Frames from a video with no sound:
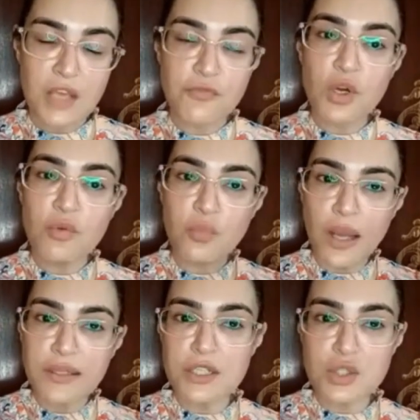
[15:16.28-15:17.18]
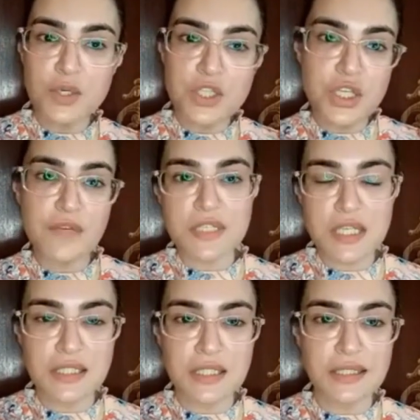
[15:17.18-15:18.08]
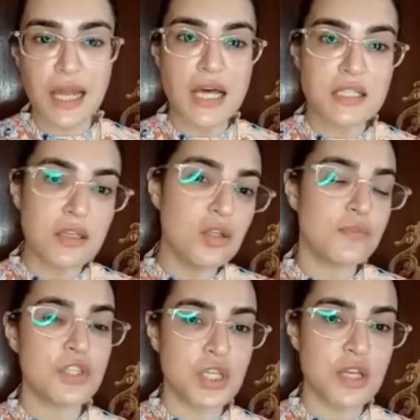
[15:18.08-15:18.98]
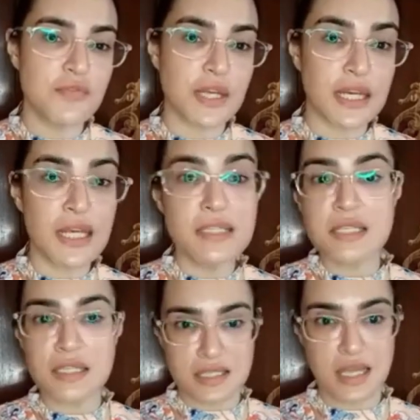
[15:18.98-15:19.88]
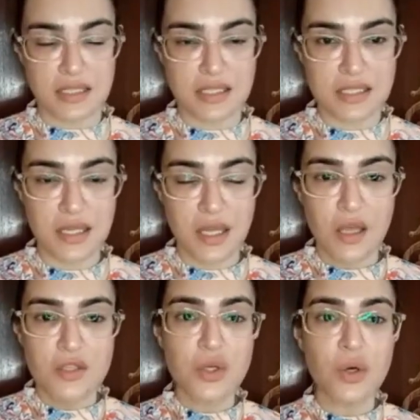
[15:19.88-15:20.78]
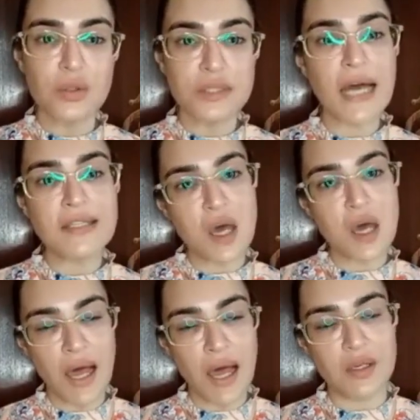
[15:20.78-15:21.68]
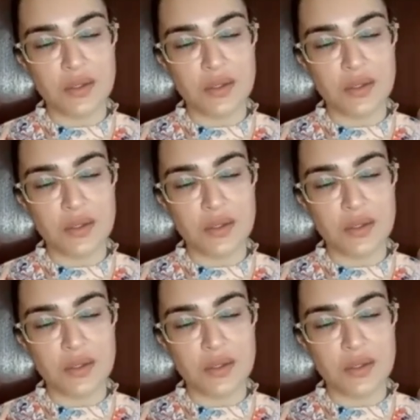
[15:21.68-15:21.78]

if you wanted to achieve a certain task and you've achieved it, it's success. So that's how I